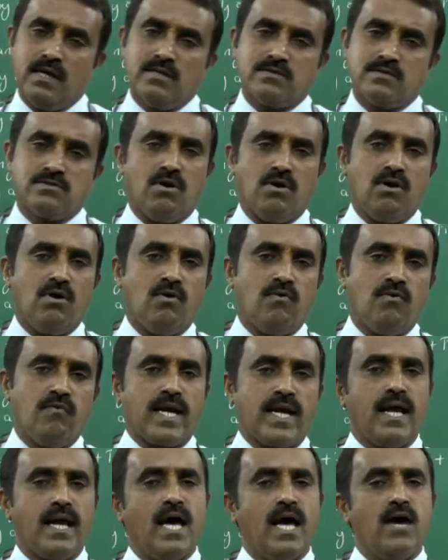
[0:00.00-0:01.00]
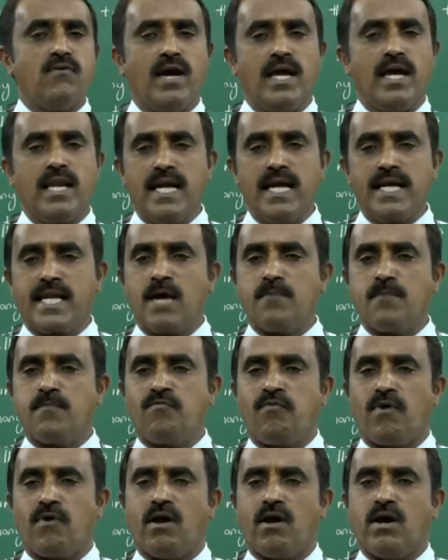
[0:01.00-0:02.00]
So we can have any type
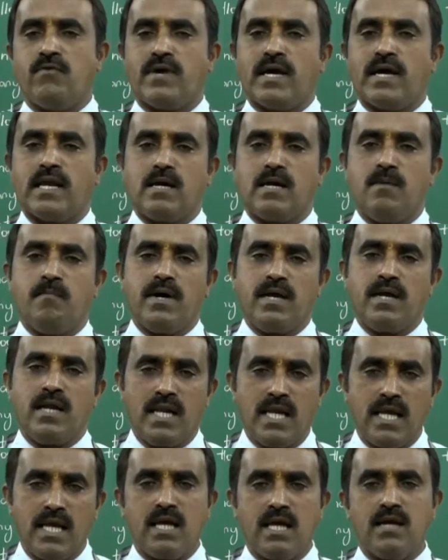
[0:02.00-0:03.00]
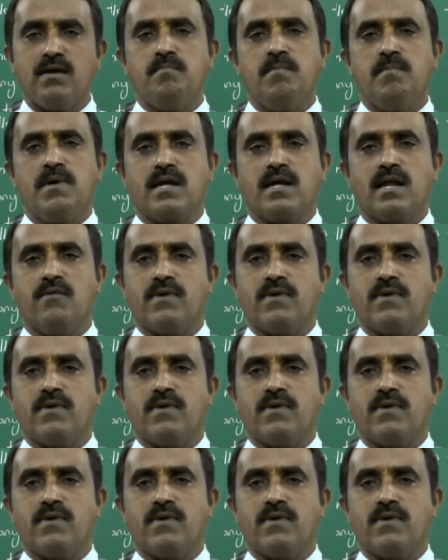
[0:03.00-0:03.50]
of alloy, we can combine any metal,